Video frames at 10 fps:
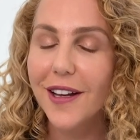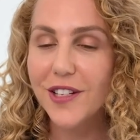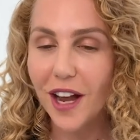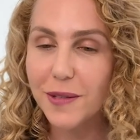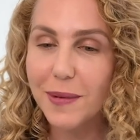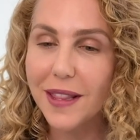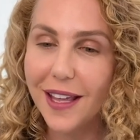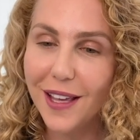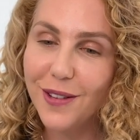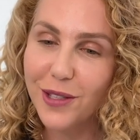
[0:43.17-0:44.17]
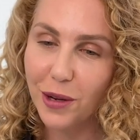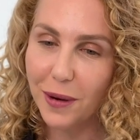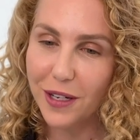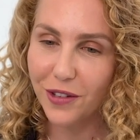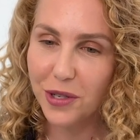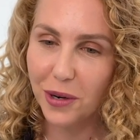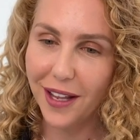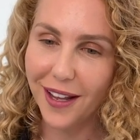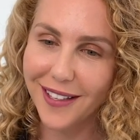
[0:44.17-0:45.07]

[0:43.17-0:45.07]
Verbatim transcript: Jasmine, thank you so much for joining